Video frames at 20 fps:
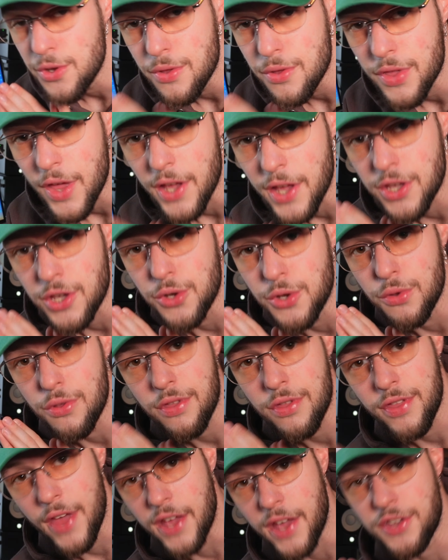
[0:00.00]

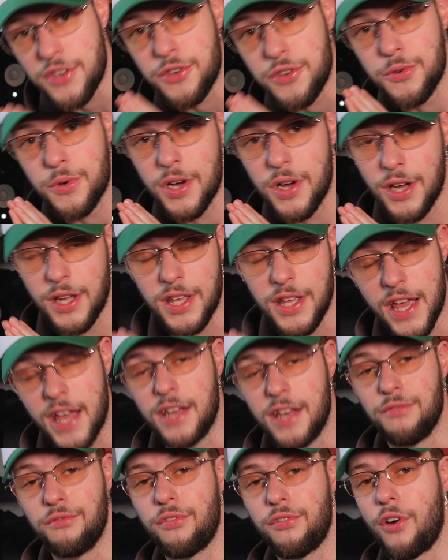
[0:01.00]
you
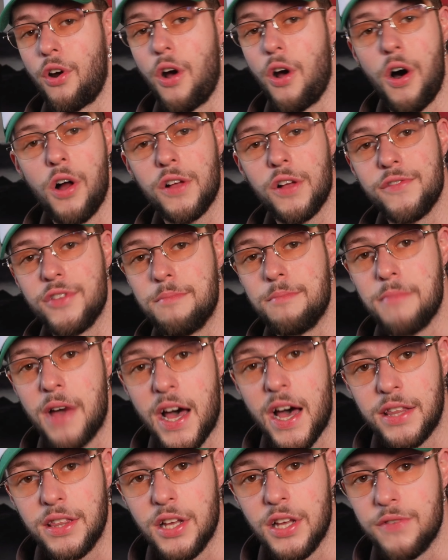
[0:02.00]
again for all of the
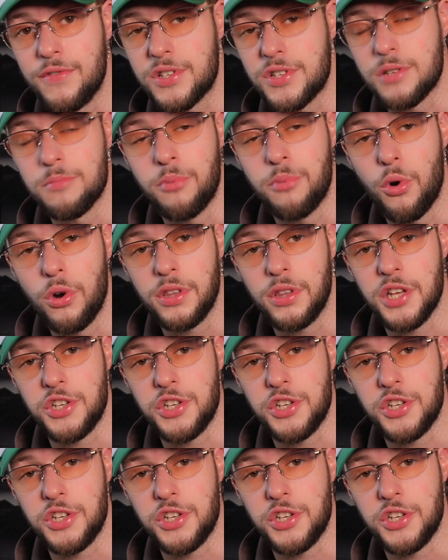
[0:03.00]
mad love and support